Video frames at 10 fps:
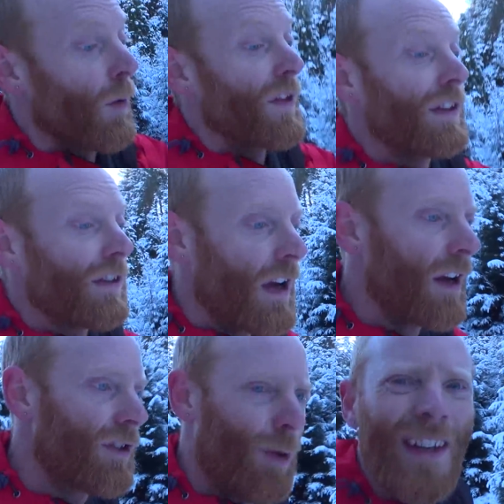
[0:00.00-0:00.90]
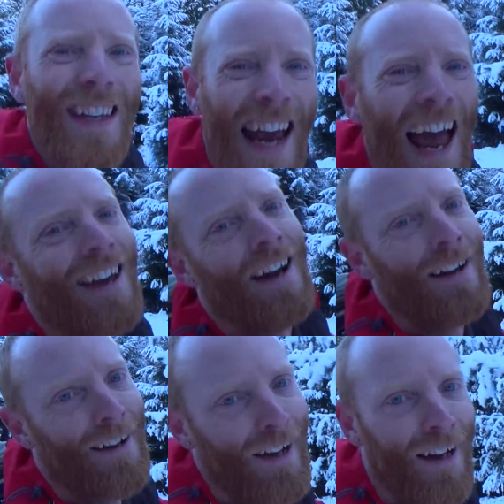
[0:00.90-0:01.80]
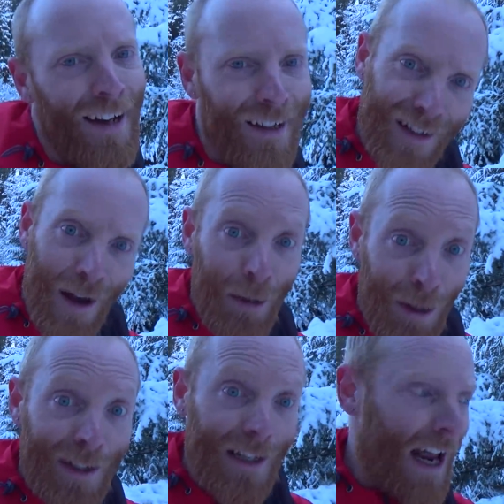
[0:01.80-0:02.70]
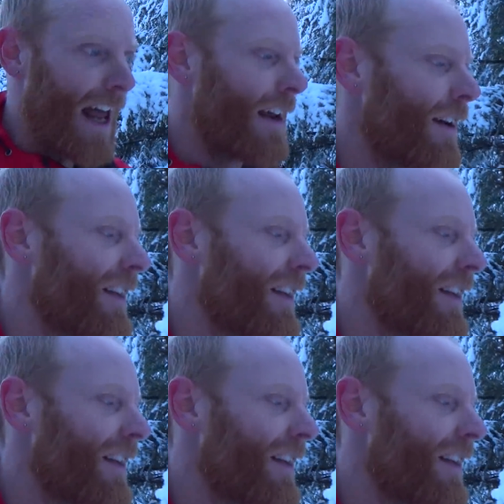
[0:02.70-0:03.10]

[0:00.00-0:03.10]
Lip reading: one in 2010, December 2010,